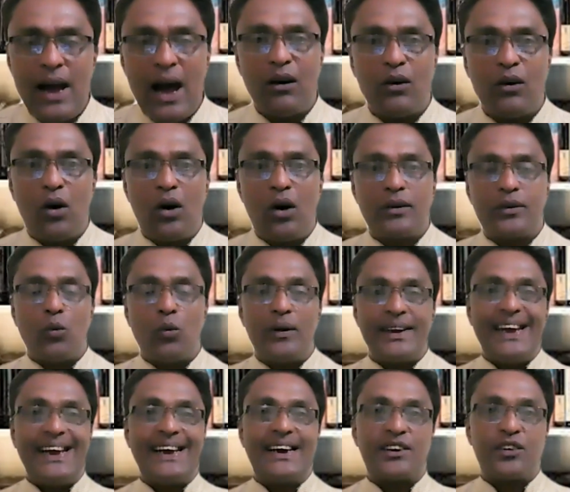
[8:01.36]
have got
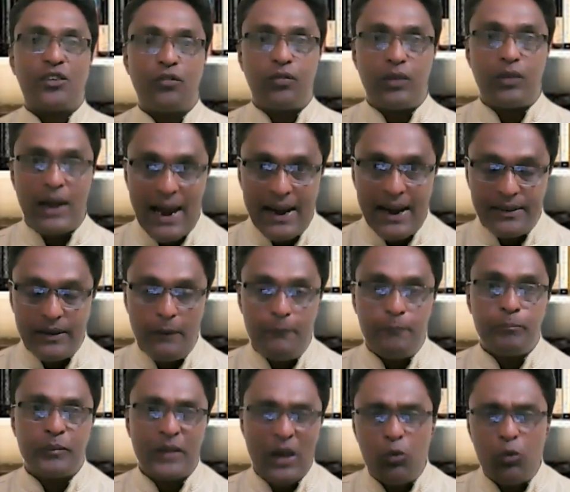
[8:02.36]
1 acre of land,
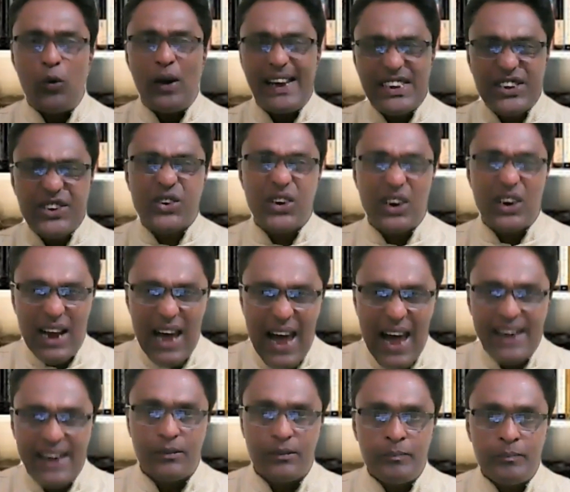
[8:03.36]
a waste
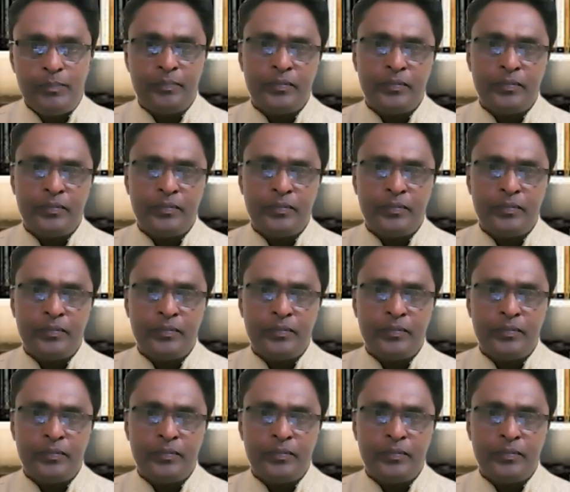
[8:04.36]
land.